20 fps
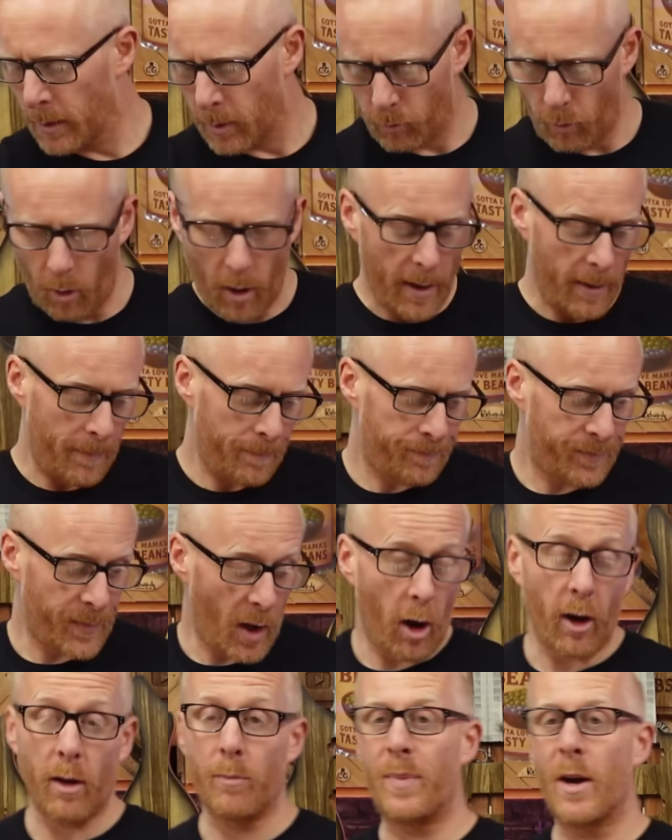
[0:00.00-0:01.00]
Right,
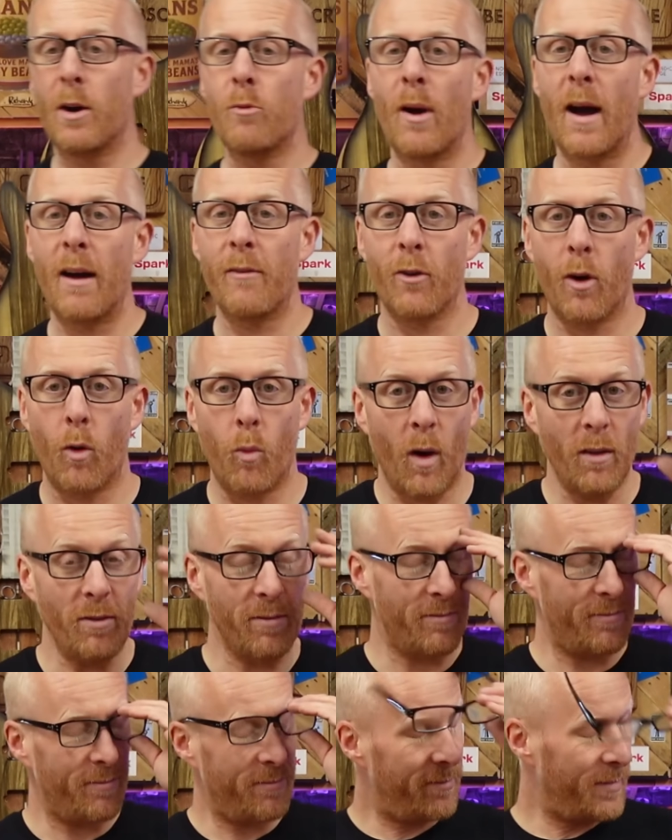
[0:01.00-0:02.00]
I can build whatever I
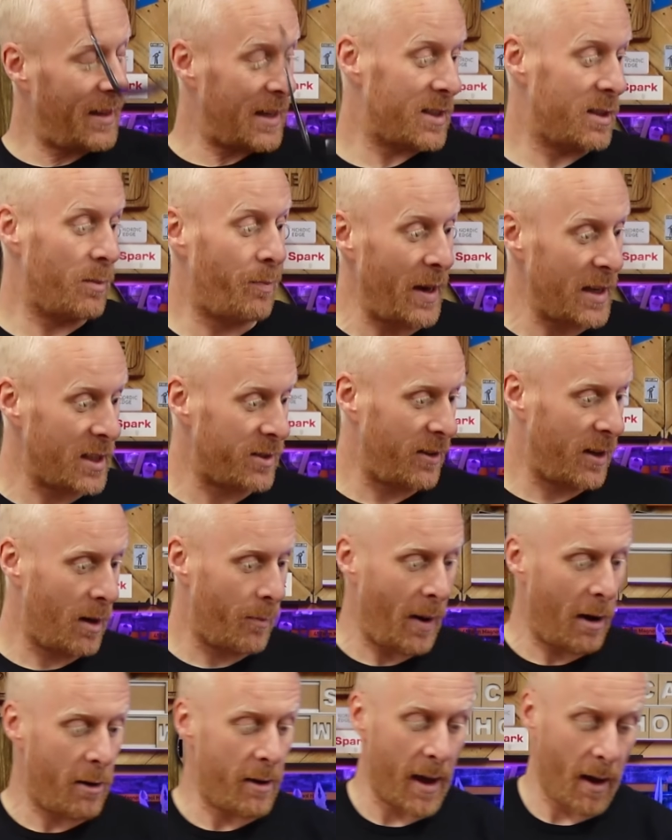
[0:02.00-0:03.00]
want. That's the best thing
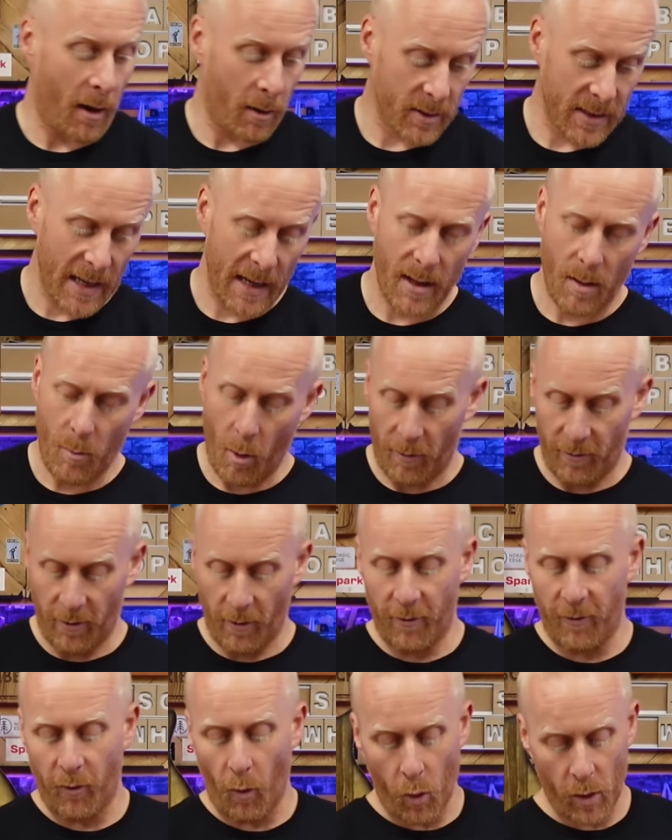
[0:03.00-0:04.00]
about it. I'll take them off for
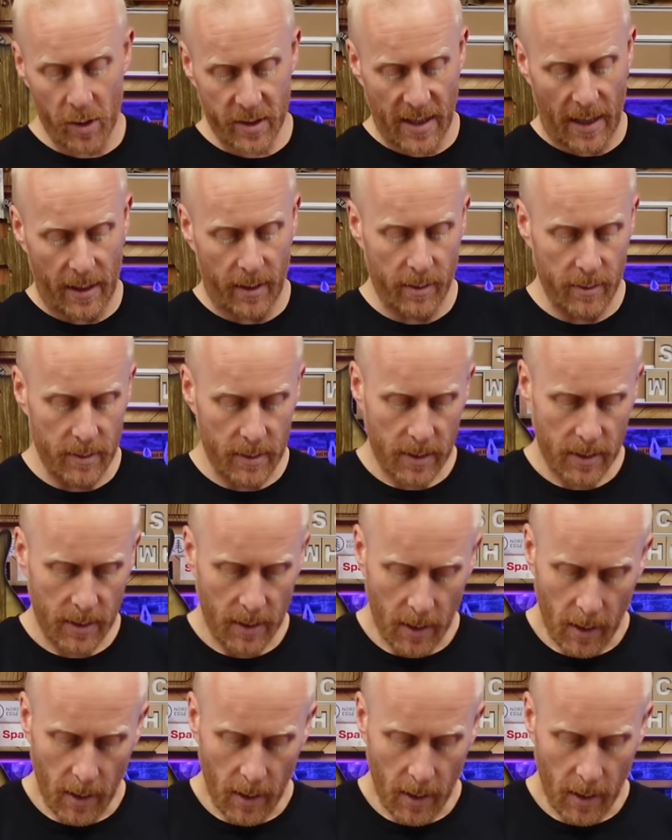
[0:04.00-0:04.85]
4 seconds.